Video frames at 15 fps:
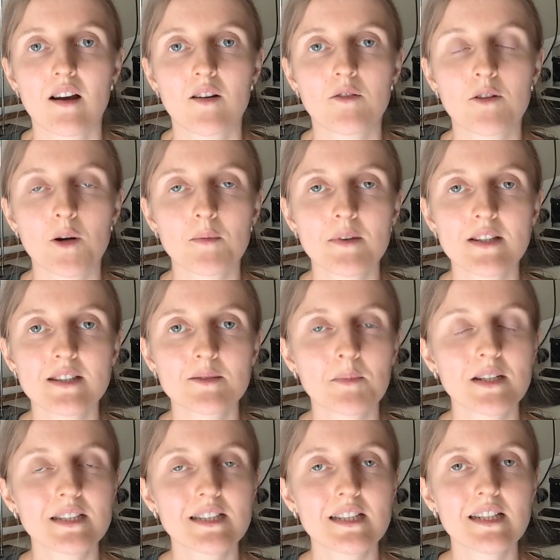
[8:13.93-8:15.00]
from this
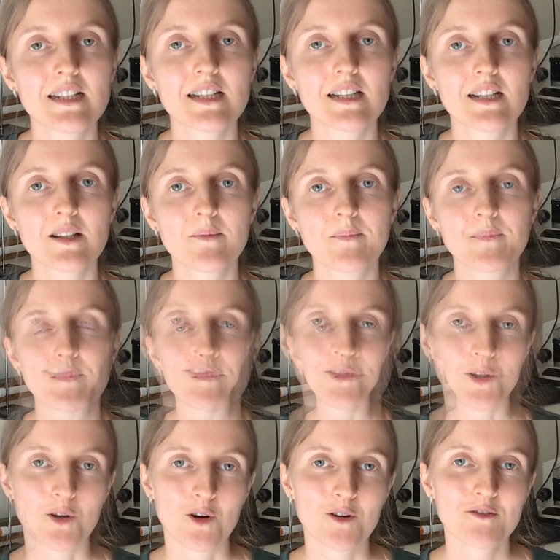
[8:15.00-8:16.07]
material.
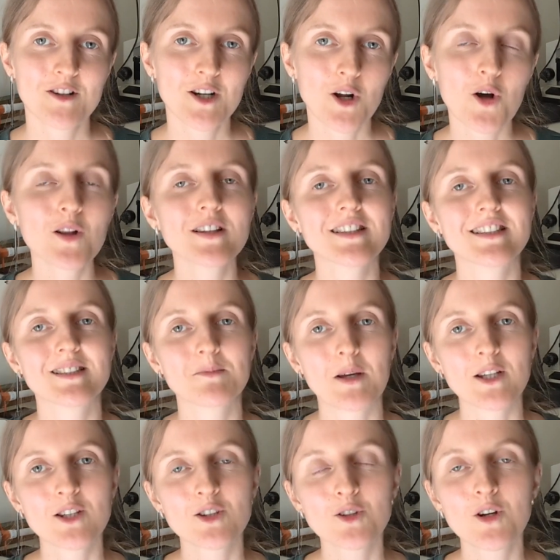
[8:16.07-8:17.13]
So overall it is
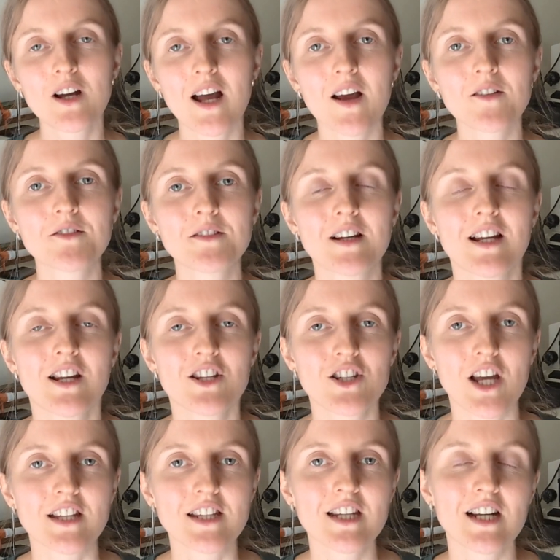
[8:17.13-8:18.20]
better to have
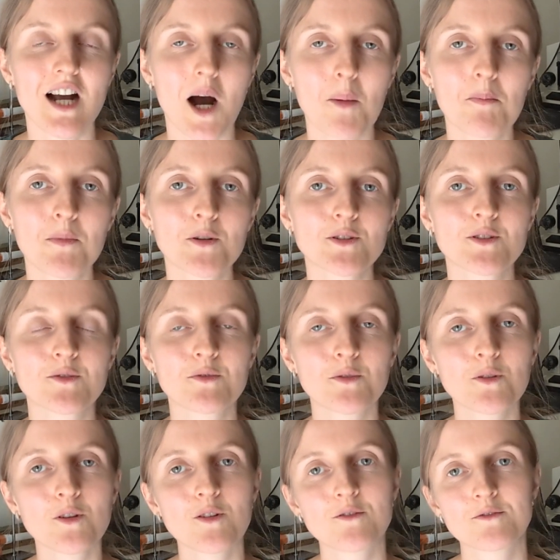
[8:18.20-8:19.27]
chunky compost
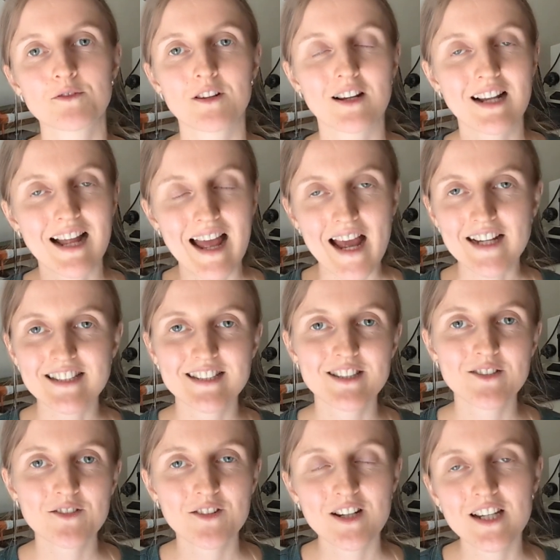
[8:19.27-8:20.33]
full of
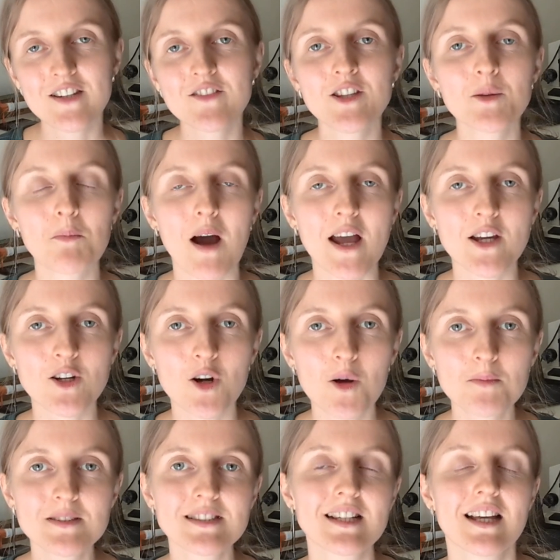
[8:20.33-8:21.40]
active living
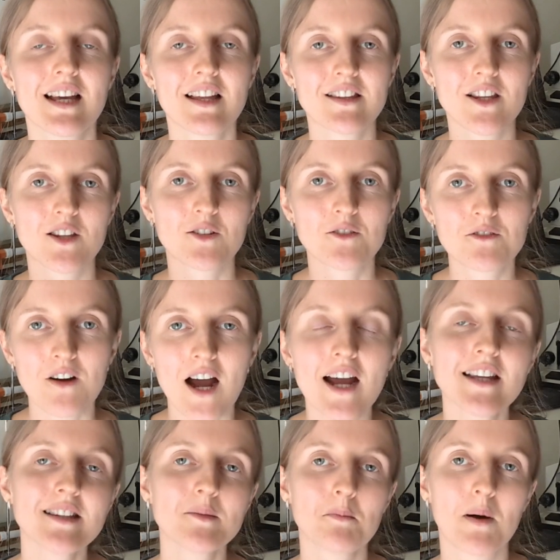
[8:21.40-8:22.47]
microbes than
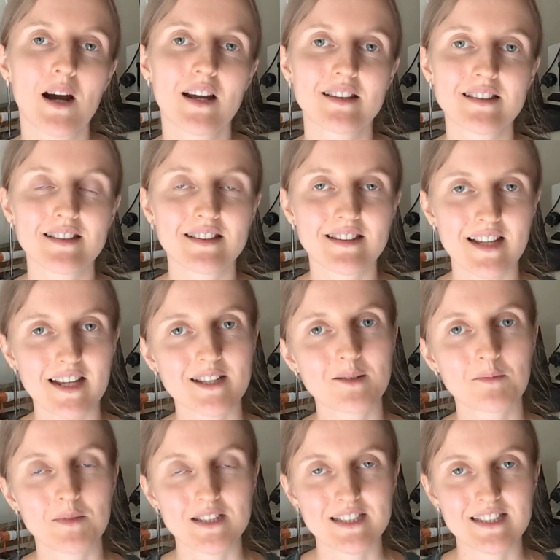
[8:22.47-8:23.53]
fine but dead
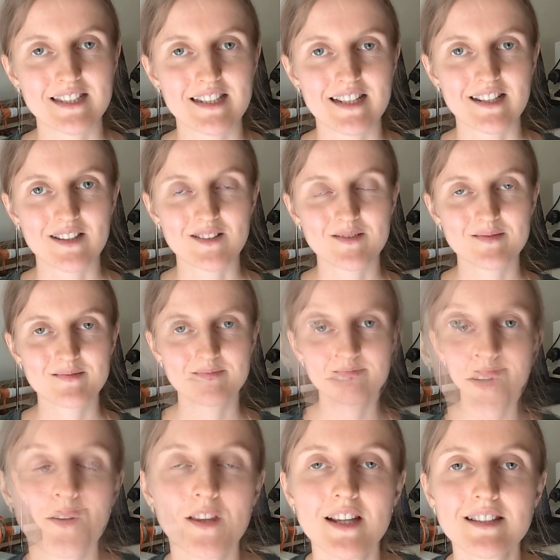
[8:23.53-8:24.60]
material.
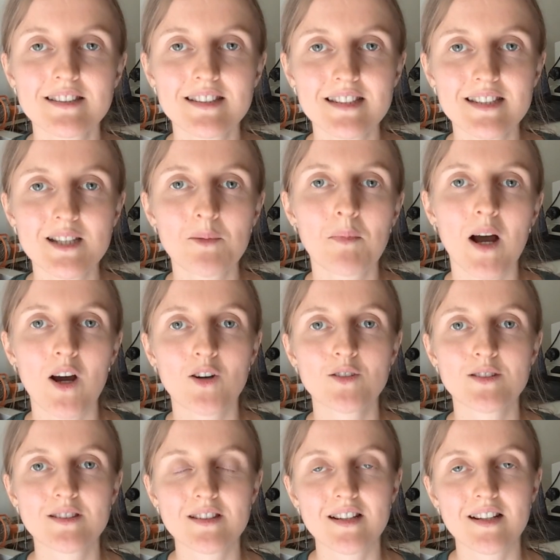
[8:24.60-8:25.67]
So that's it about